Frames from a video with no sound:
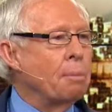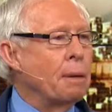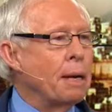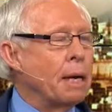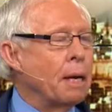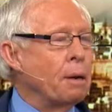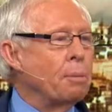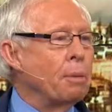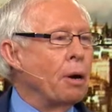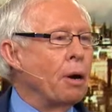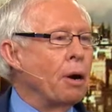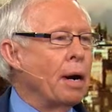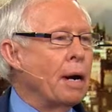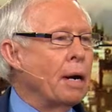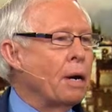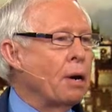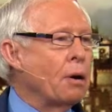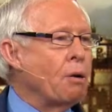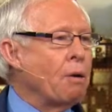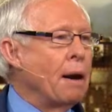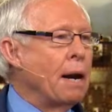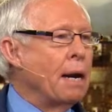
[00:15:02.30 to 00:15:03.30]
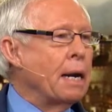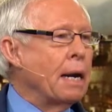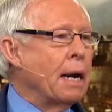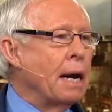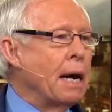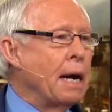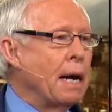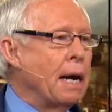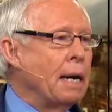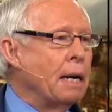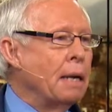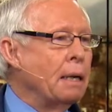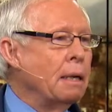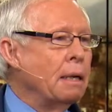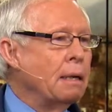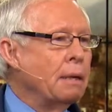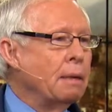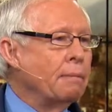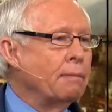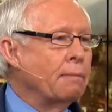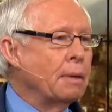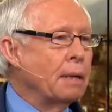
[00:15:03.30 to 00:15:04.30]
make America great again
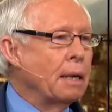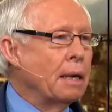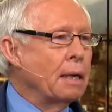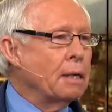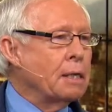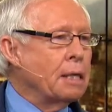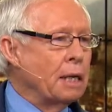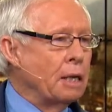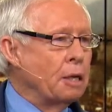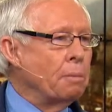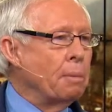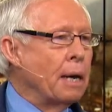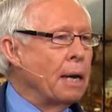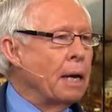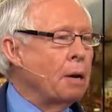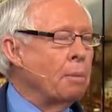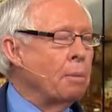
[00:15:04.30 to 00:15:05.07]
until you make